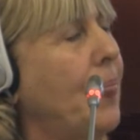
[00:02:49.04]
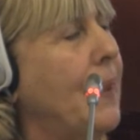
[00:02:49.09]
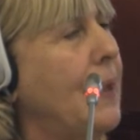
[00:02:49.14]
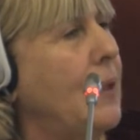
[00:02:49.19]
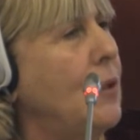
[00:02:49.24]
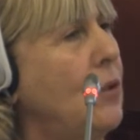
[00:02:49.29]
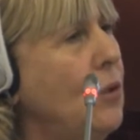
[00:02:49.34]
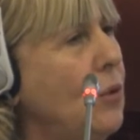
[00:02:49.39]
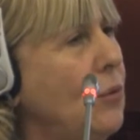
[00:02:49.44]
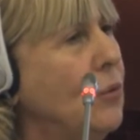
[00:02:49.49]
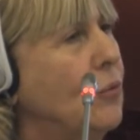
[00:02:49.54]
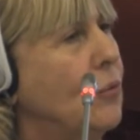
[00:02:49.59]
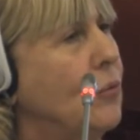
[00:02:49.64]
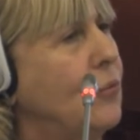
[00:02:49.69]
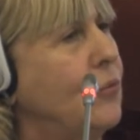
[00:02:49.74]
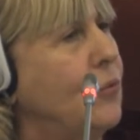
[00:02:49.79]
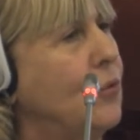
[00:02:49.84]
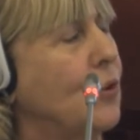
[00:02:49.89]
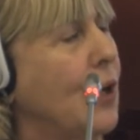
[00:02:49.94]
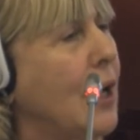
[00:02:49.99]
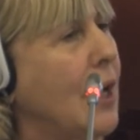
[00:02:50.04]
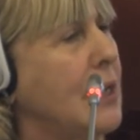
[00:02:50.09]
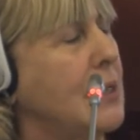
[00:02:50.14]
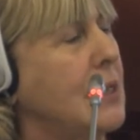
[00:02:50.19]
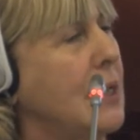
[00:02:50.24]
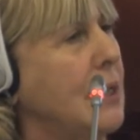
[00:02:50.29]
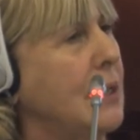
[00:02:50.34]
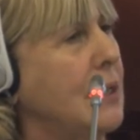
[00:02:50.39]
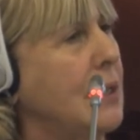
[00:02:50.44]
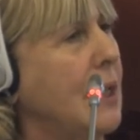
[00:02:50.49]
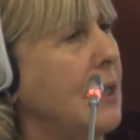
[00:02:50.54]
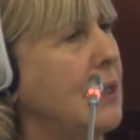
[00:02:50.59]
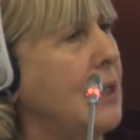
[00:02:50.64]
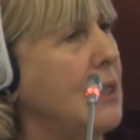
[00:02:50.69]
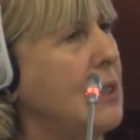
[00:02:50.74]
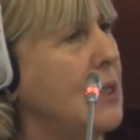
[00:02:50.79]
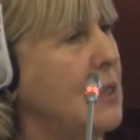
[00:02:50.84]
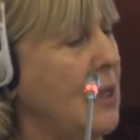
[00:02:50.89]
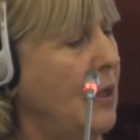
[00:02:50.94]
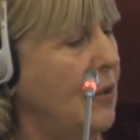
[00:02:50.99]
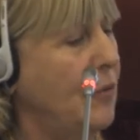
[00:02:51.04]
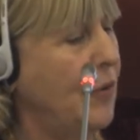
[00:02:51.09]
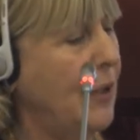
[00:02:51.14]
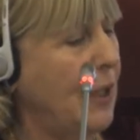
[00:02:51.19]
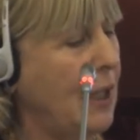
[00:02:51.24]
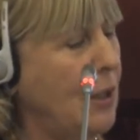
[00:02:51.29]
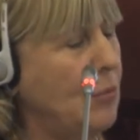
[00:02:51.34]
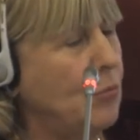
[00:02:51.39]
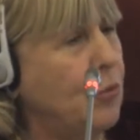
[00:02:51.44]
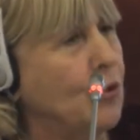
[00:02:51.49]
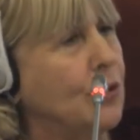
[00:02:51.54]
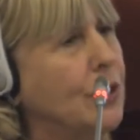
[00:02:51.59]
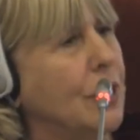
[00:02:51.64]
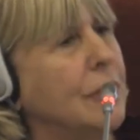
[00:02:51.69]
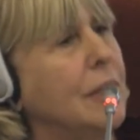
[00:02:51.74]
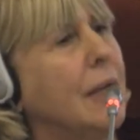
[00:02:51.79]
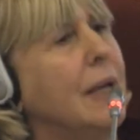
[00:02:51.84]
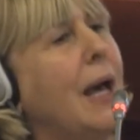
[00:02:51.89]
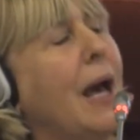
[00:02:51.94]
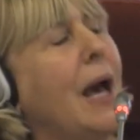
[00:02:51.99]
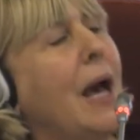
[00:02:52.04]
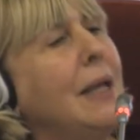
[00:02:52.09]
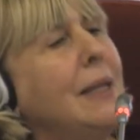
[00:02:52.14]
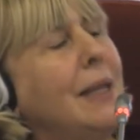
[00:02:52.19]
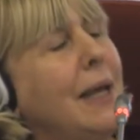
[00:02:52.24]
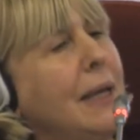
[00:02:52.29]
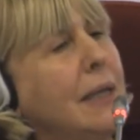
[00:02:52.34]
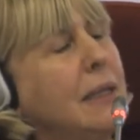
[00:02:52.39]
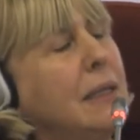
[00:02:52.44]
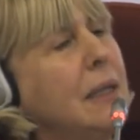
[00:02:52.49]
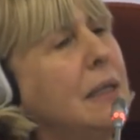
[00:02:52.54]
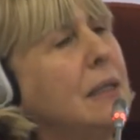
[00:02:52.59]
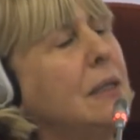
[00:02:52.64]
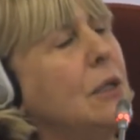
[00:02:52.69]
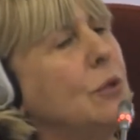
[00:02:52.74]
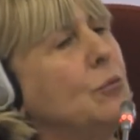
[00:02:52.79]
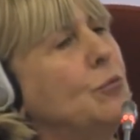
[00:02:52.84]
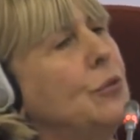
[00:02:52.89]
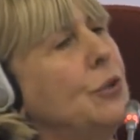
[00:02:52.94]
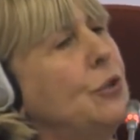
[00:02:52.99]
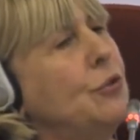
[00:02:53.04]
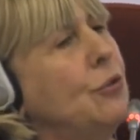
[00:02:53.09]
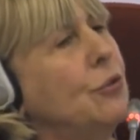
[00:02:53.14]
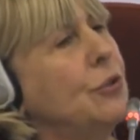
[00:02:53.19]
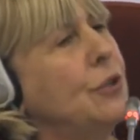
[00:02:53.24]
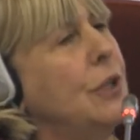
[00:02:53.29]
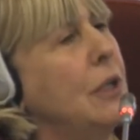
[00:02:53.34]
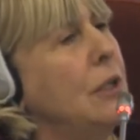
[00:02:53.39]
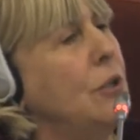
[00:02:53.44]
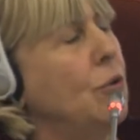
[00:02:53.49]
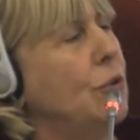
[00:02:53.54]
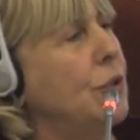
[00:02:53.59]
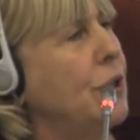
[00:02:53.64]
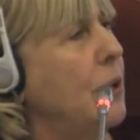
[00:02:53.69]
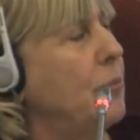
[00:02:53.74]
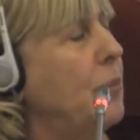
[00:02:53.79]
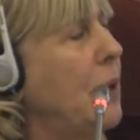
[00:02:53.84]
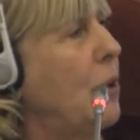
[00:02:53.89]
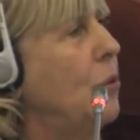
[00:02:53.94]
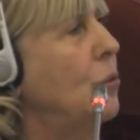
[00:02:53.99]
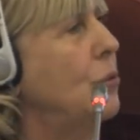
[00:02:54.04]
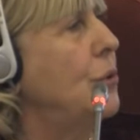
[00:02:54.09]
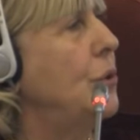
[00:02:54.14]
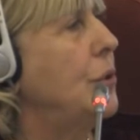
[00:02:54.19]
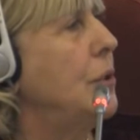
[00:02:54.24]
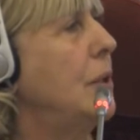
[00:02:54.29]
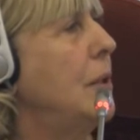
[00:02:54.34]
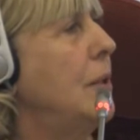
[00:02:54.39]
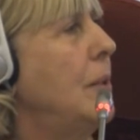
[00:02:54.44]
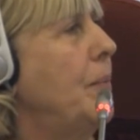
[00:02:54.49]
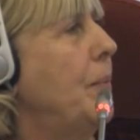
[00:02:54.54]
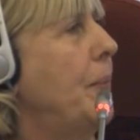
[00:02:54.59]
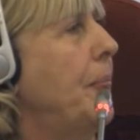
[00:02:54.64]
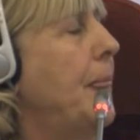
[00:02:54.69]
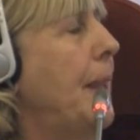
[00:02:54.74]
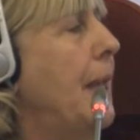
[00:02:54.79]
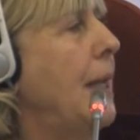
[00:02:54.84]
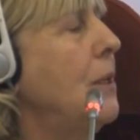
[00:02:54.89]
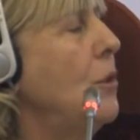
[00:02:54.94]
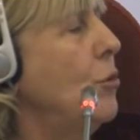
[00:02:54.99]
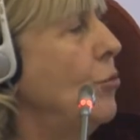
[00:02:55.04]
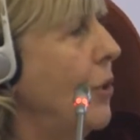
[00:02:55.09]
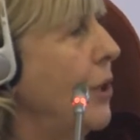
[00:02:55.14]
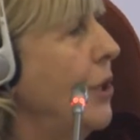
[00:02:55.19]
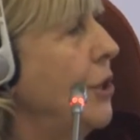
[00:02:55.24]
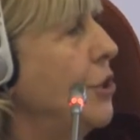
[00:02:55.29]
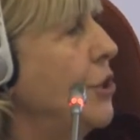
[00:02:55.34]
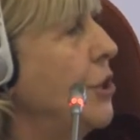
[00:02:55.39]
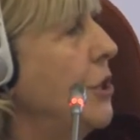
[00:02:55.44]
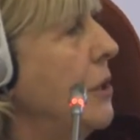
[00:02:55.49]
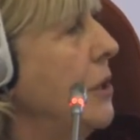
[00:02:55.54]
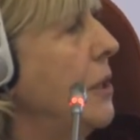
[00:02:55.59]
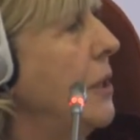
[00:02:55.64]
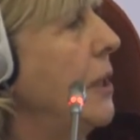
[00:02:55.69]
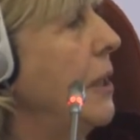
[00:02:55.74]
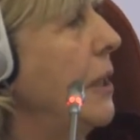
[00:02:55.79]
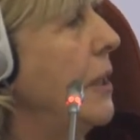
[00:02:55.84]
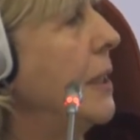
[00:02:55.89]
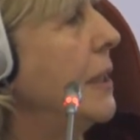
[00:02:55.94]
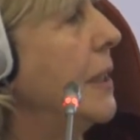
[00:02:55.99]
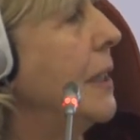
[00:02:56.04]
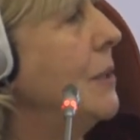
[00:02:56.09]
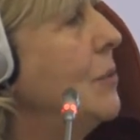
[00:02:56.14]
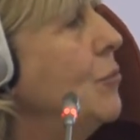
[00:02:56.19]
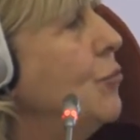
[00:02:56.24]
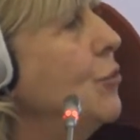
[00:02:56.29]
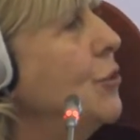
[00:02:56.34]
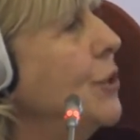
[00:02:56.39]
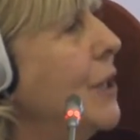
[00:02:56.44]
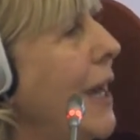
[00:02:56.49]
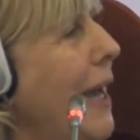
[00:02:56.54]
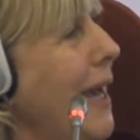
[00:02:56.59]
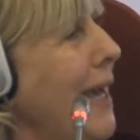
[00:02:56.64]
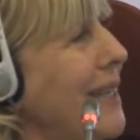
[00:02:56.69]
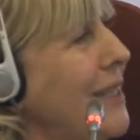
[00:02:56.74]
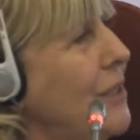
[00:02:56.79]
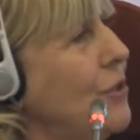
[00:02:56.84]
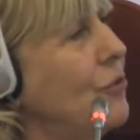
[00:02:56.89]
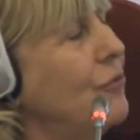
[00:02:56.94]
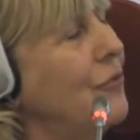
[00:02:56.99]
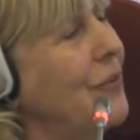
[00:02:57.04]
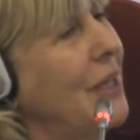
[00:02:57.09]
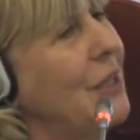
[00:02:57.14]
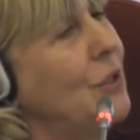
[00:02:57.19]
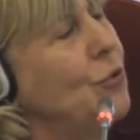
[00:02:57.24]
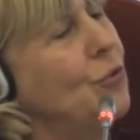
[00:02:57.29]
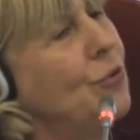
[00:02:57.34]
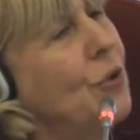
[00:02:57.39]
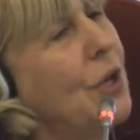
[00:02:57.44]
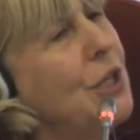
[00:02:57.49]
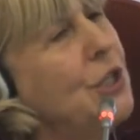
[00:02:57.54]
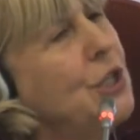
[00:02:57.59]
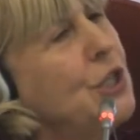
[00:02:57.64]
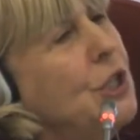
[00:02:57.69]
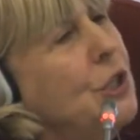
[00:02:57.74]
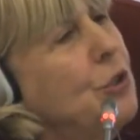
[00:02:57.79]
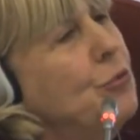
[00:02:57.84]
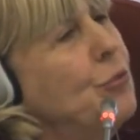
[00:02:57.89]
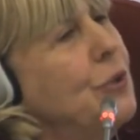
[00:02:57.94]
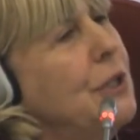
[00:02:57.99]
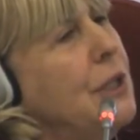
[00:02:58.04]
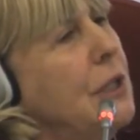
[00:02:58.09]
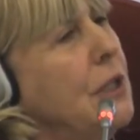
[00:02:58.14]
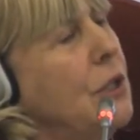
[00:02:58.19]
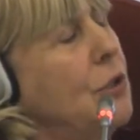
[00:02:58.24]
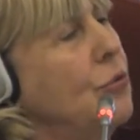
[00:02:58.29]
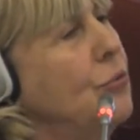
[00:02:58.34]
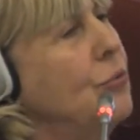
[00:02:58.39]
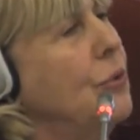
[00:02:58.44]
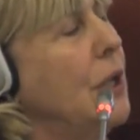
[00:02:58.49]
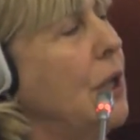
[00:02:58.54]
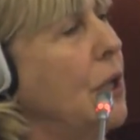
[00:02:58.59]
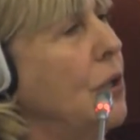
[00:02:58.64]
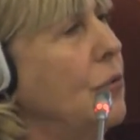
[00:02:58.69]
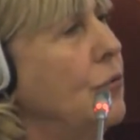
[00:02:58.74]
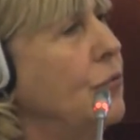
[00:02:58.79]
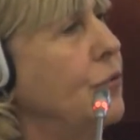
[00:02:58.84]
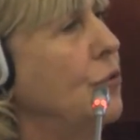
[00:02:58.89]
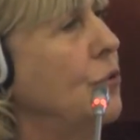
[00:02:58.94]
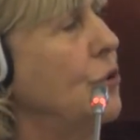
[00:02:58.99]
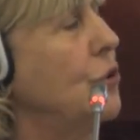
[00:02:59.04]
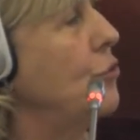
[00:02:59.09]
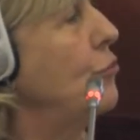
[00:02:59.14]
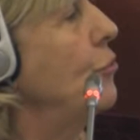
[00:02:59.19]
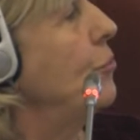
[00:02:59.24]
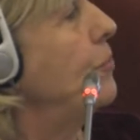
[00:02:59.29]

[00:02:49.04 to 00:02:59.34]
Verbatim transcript: new for us, and that is very important. I like that we talked a lot about education there and what kind of education we need today. Of course, to